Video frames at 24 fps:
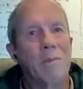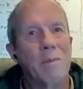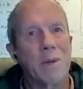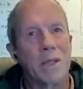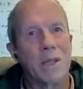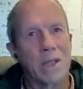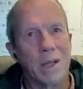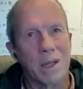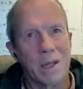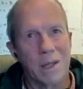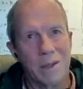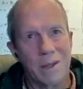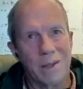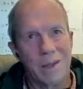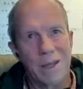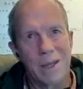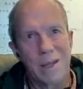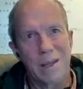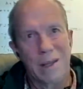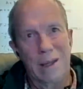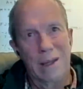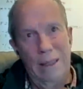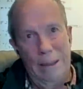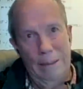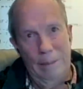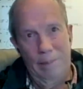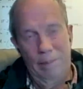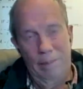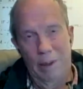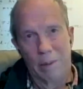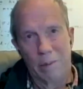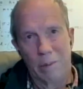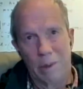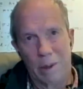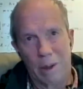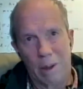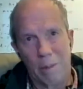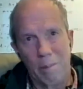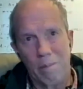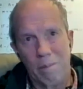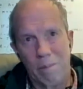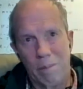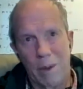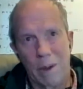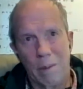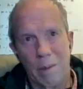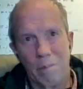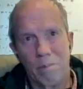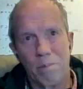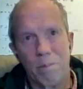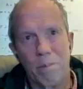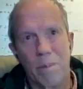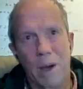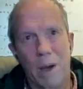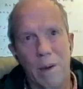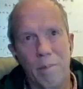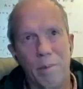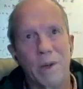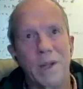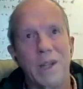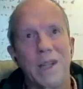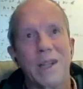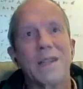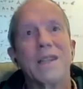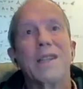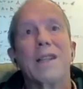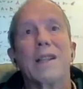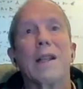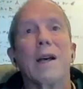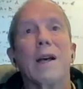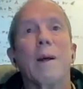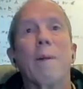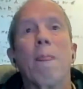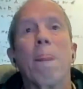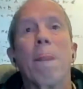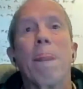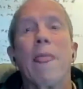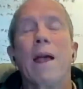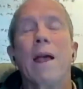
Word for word: much like to see that, and I'm I'm, I'm predicting that.